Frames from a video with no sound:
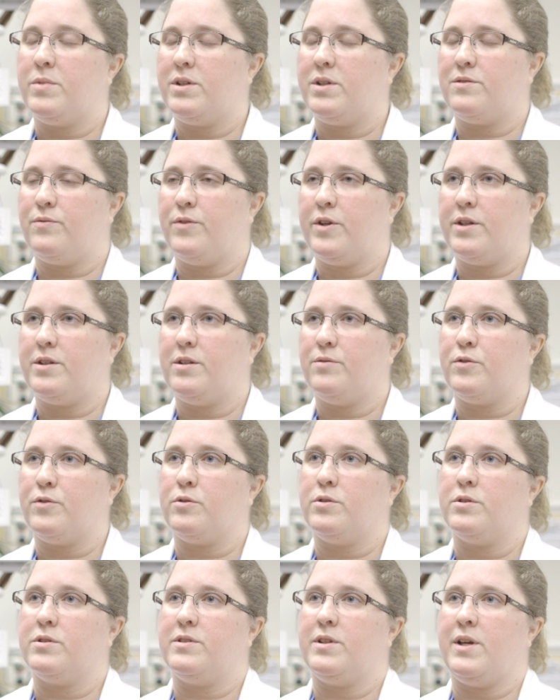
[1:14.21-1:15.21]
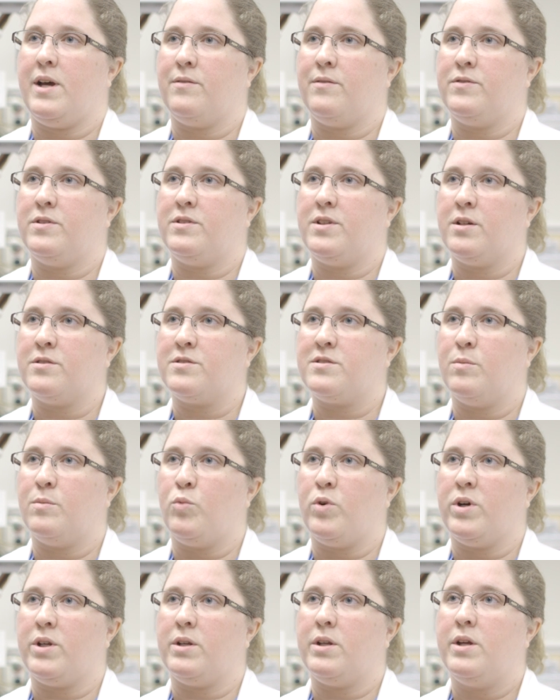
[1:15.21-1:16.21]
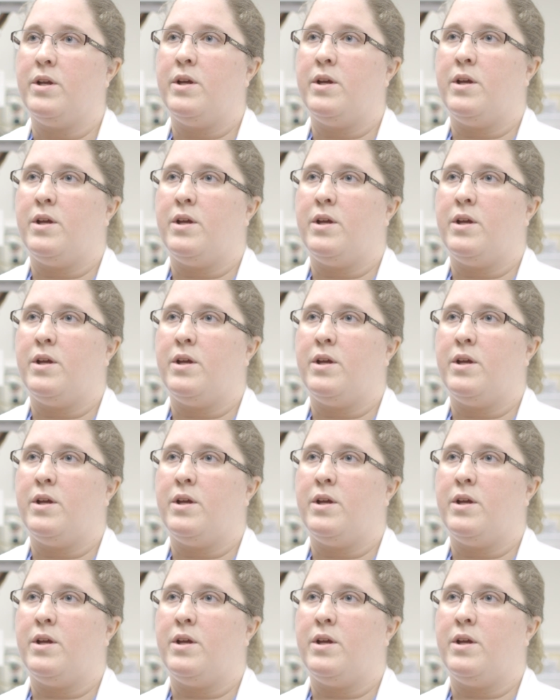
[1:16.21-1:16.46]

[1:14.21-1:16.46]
but it's very difficult to have to tell someone